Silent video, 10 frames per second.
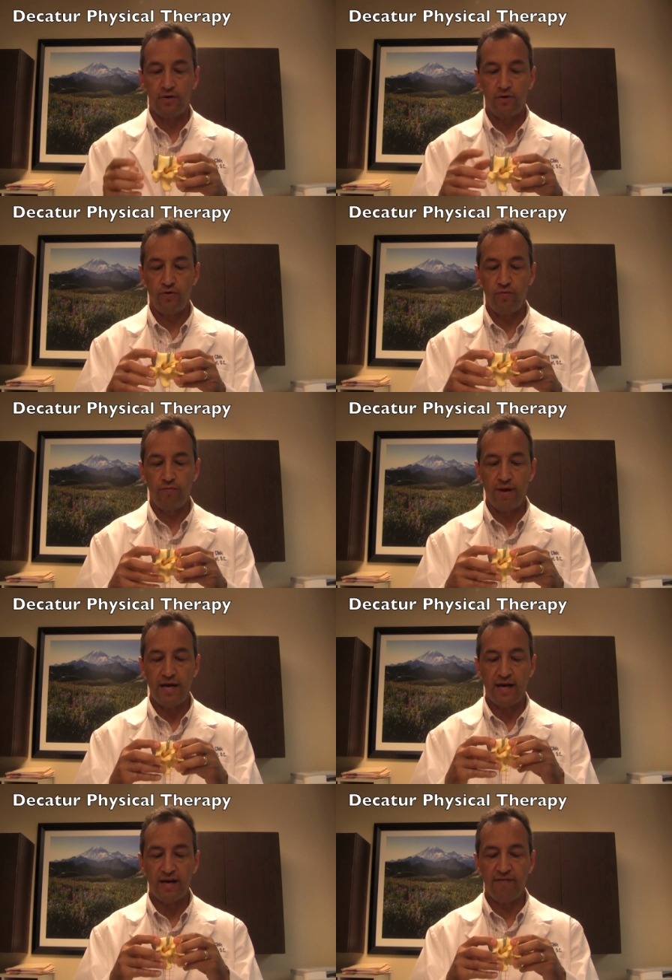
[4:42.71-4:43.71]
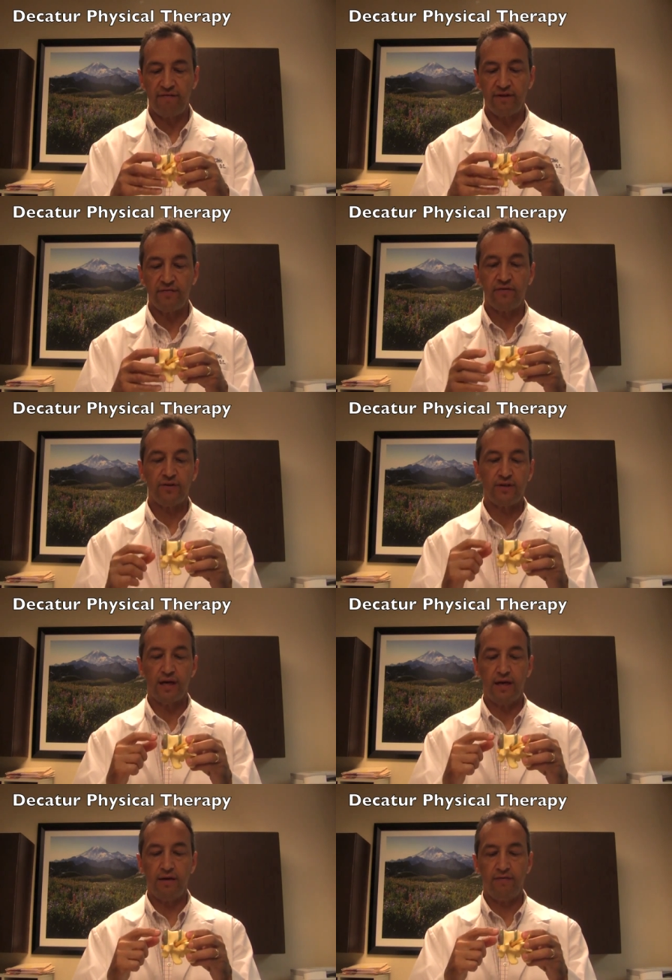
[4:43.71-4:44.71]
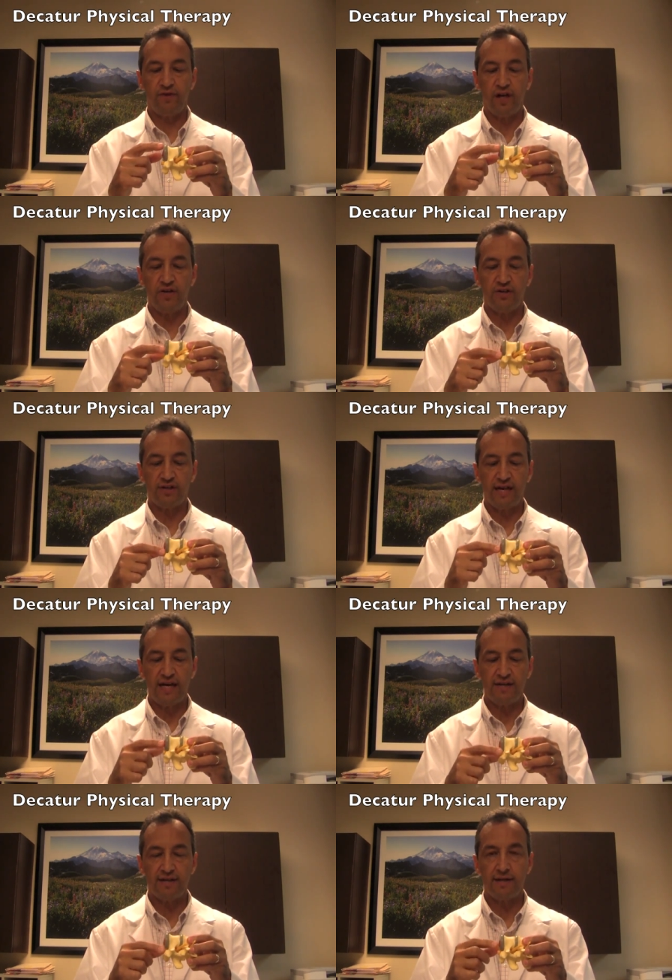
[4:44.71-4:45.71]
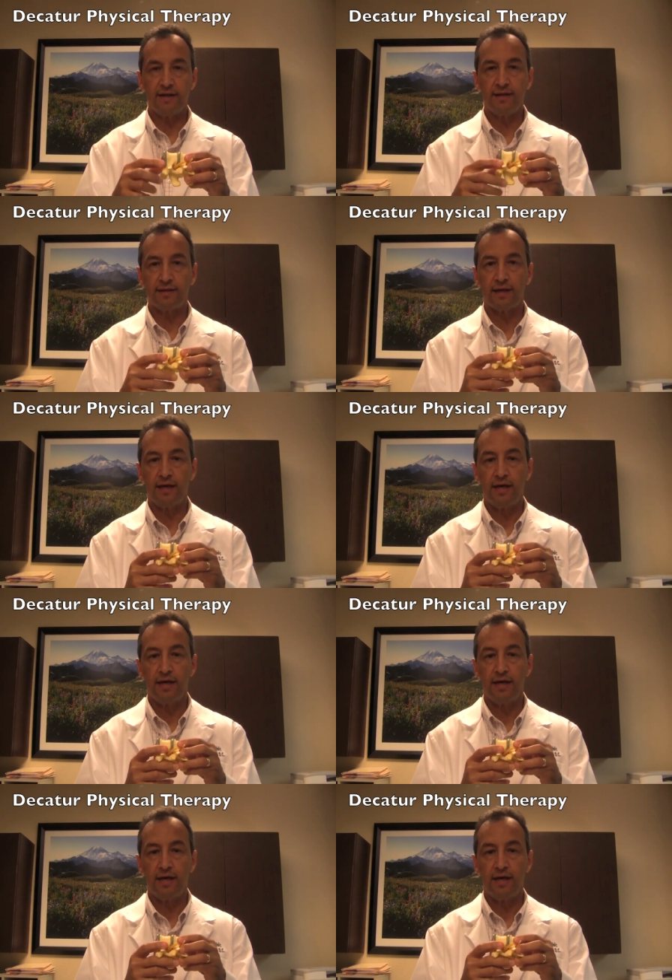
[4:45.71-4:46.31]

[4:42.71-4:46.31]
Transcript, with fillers: to make enough for difference that you've changed the status of the disc